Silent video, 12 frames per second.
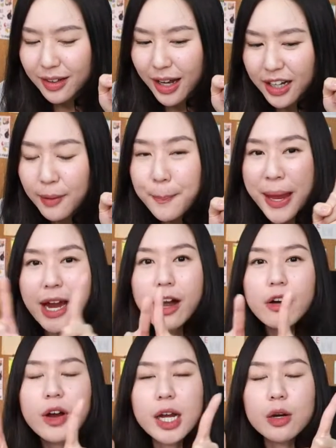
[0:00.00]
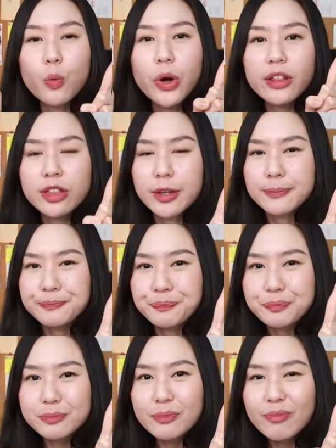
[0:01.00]
kind of pair it with
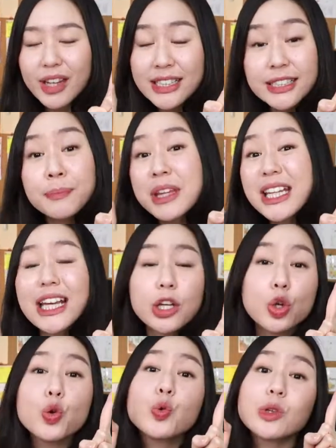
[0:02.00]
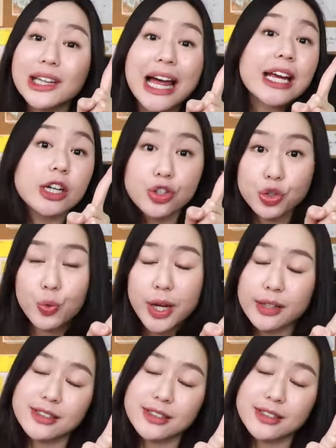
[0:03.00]
something that you like doing,